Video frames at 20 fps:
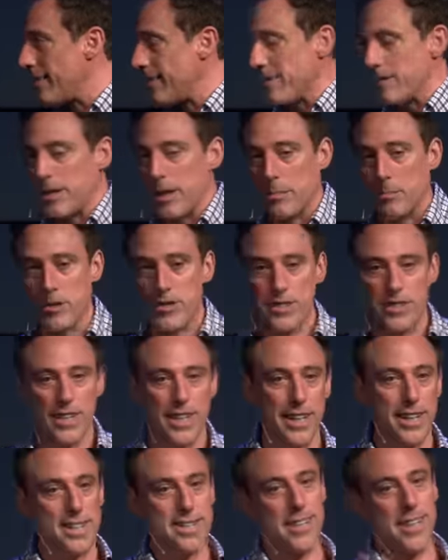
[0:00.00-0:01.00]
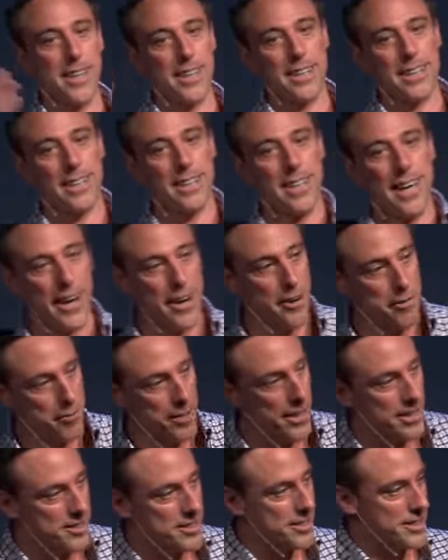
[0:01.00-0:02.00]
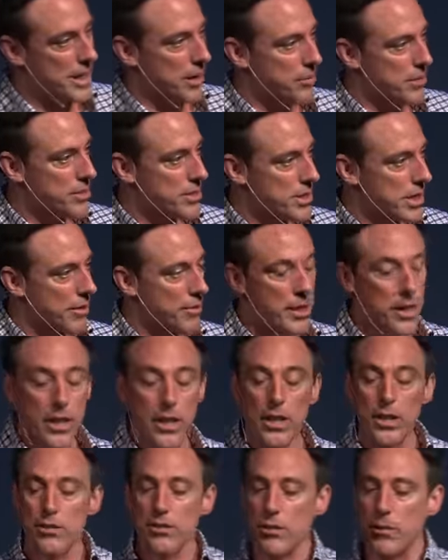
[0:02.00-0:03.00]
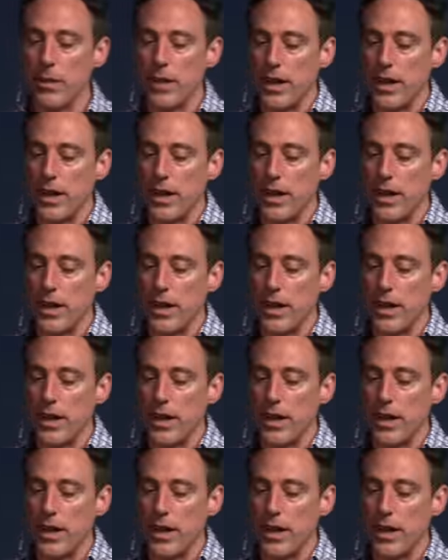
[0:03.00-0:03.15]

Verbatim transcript: in chapter six and clarifies in chapter seven. So we